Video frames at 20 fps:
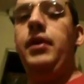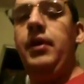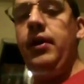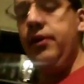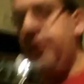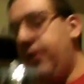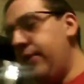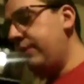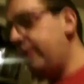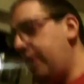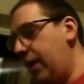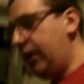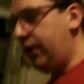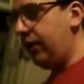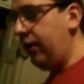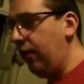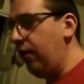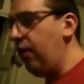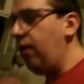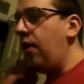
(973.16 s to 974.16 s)
The
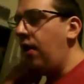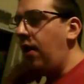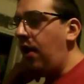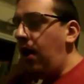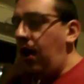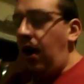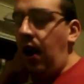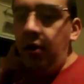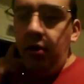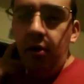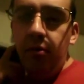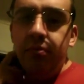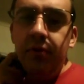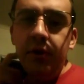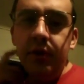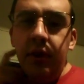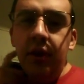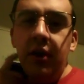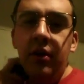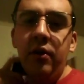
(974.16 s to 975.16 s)
Undertaker. I'm going to
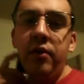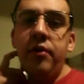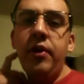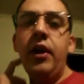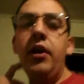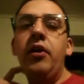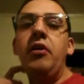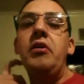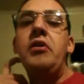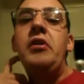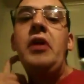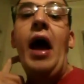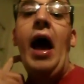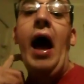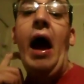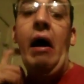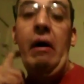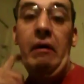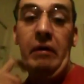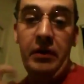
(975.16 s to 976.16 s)
put The Undertaker
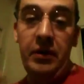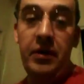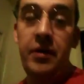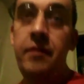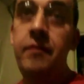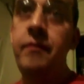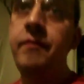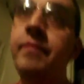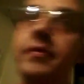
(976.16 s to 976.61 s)
down.